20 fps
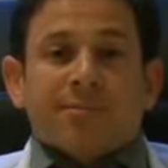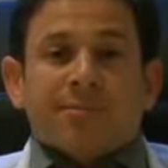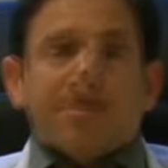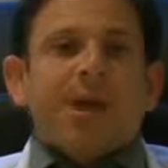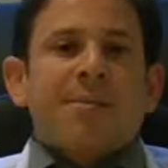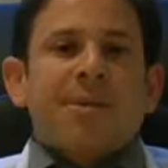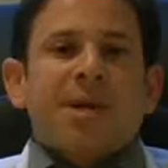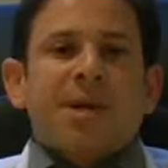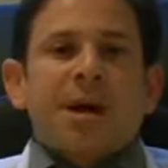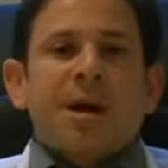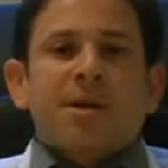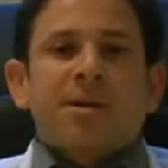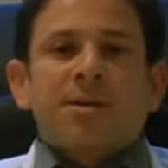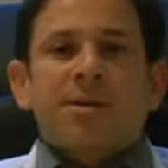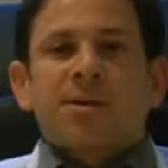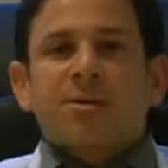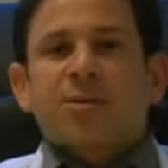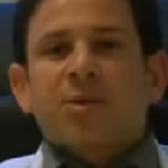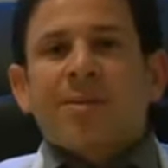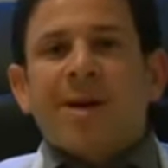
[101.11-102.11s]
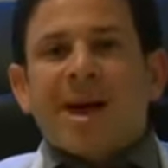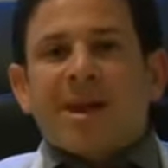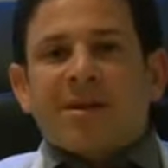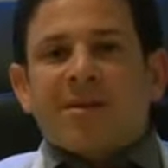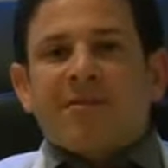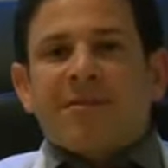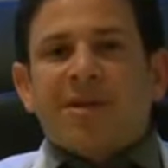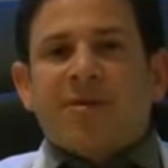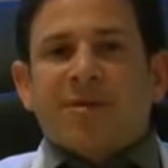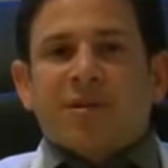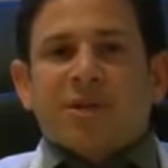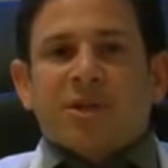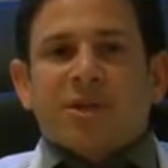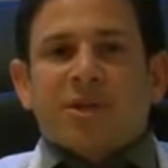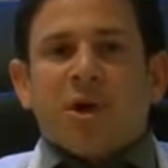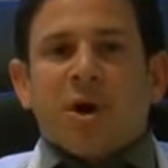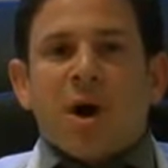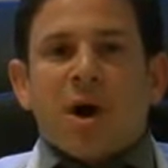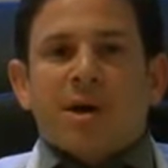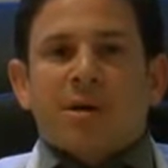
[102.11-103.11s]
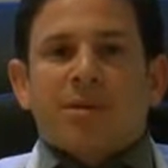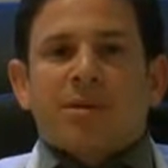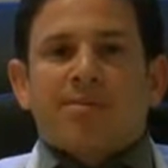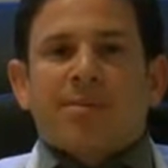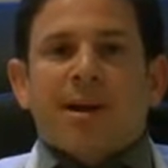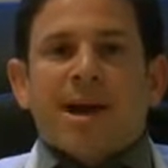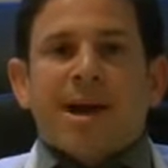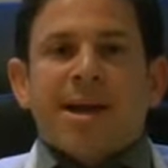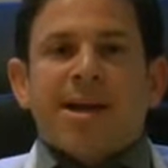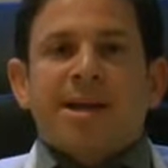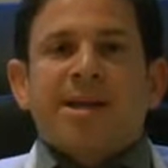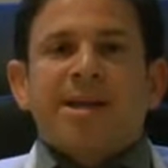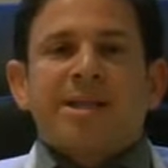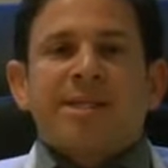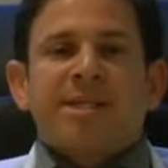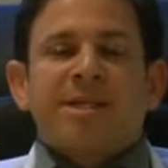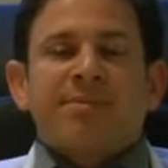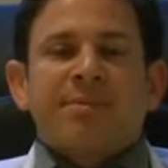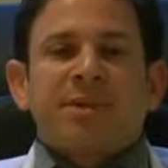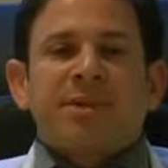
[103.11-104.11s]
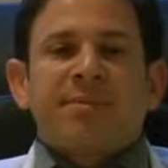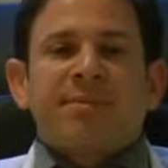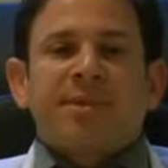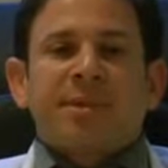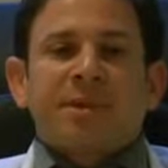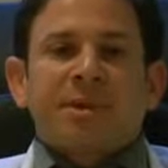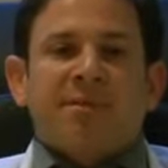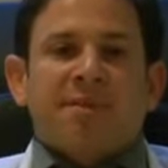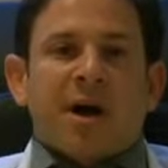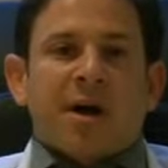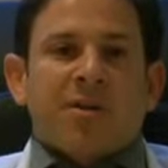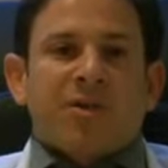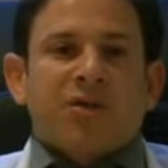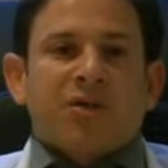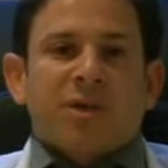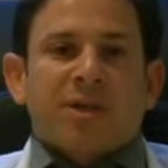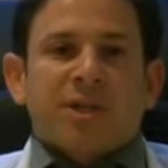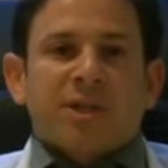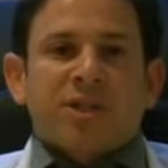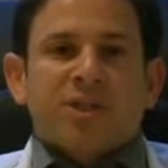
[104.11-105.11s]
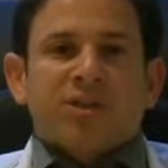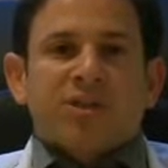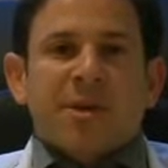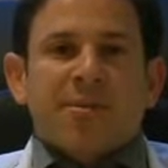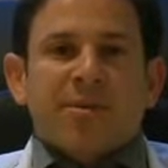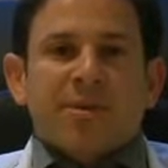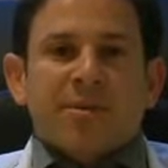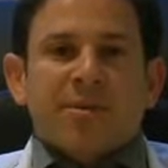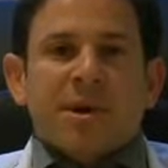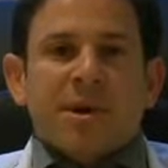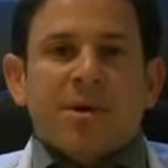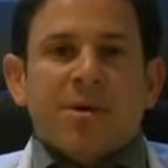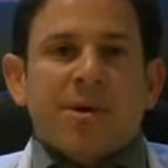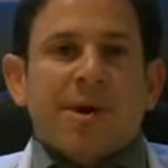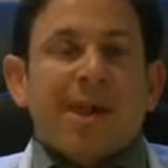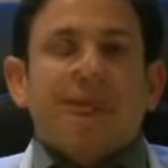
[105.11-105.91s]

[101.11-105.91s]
Now, because rheumatic fever is caused by symptoms of untreated strep throat,